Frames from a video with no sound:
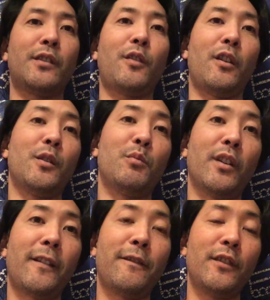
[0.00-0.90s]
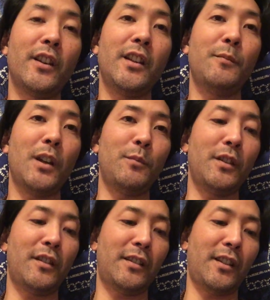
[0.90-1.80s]
is starting to break free, maybe
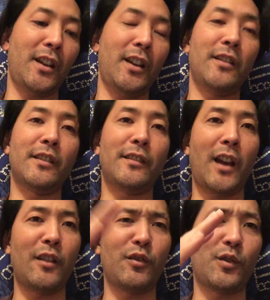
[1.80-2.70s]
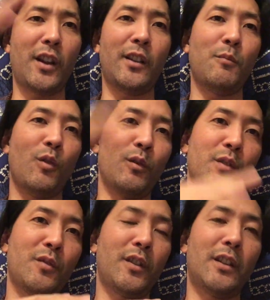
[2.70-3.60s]
you could say, and then Saturn's getting more
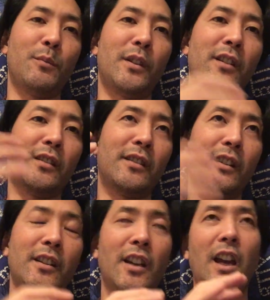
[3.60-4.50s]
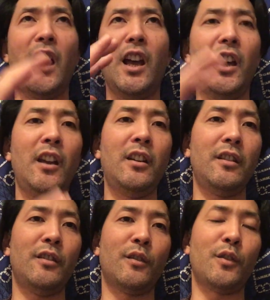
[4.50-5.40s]
restricted because it's like, hey,
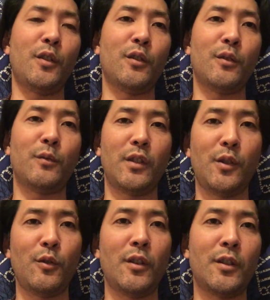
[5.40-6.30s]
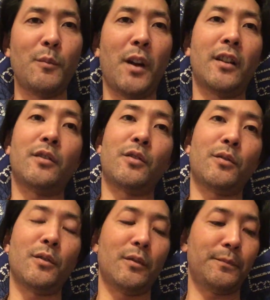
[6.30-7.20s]
you know, you're you're under my
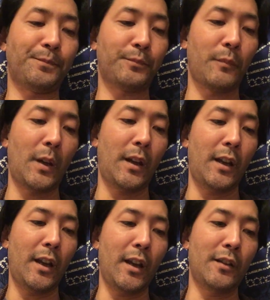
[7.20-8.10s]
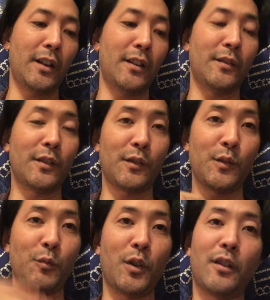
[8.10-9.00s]
control. And then this
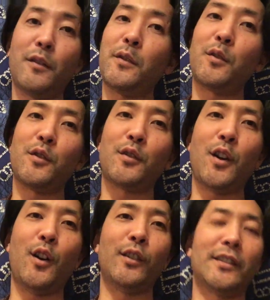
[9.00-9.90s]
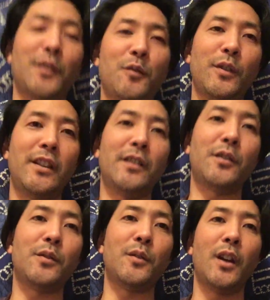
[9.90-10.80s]
is where the future is going. So we need
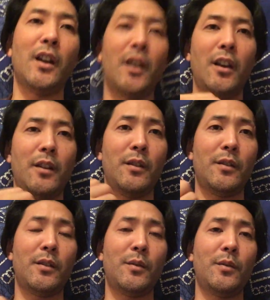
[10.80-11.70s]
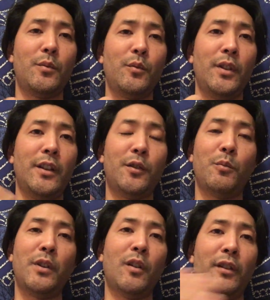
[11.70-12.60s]
to we need to
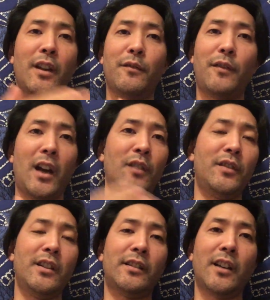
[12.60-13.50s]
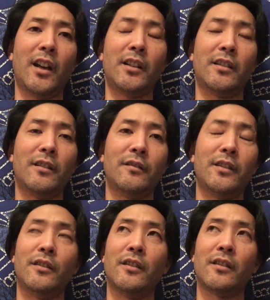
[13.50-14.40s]
be on that 5D side of
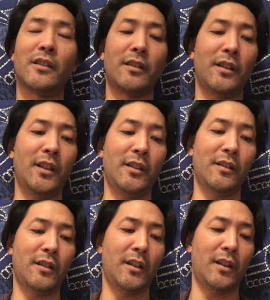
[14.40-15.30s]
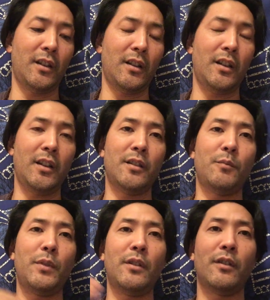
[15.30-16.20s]
the earth and
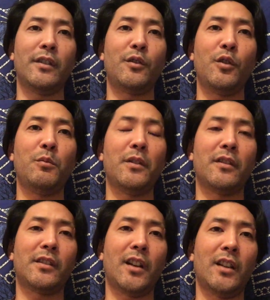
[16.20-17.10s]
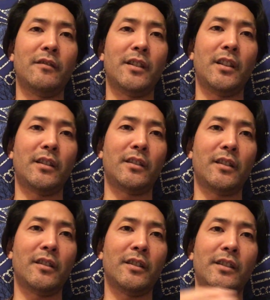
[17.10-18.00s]
and be on the Jupiter side of things,
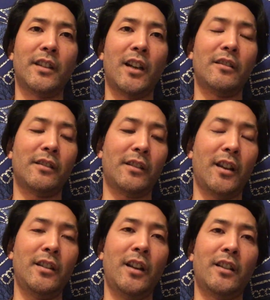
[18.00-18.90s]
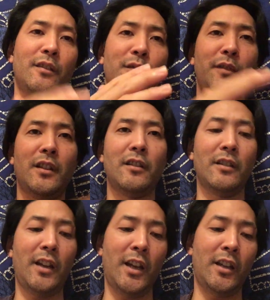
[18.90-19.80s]
not on the Saturn side, not in the fear,
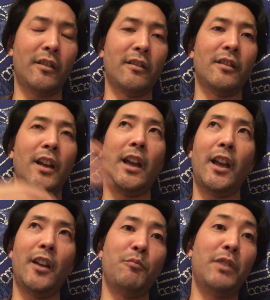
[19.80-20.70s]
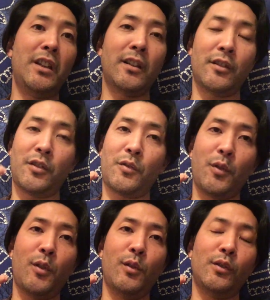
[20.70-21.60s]
the anger, and being
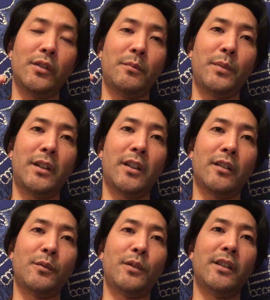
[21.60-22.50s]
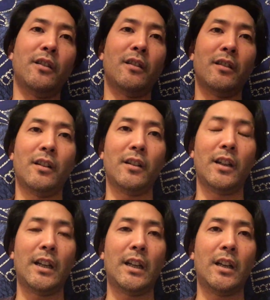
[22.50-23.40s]
controlled because we are
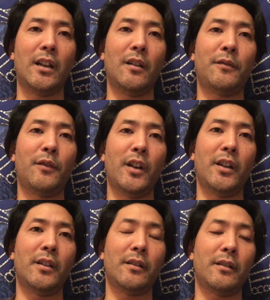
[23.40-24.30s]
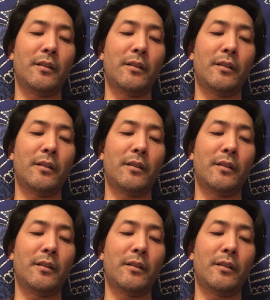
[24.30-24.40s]
afraid